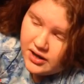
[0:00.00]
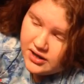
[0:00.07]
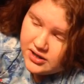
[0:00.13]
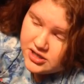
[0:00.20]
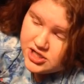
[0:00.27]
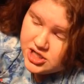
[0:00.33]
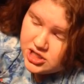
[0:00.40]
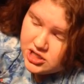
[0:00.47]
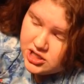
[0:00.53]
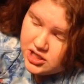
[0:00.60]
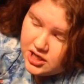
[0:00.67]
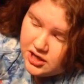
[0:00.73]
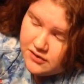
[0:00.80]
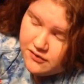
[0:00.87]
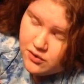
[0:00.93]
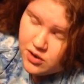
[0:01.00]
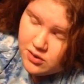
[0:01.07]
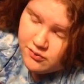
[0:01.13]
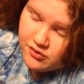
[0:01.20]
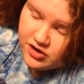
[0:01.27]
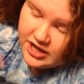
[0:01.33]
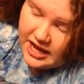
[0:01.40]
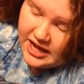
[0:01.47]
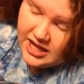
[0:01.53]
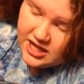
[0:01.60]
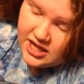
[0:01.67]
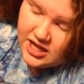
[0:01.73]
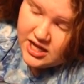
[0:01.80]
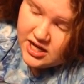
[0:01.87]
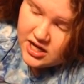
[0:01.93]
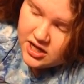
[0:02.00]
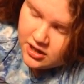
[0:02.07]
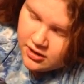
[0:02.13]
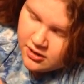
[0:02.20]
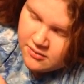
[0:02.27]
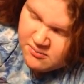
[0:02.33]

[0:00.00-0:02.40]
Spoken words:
the cheerleading form for Caitlin.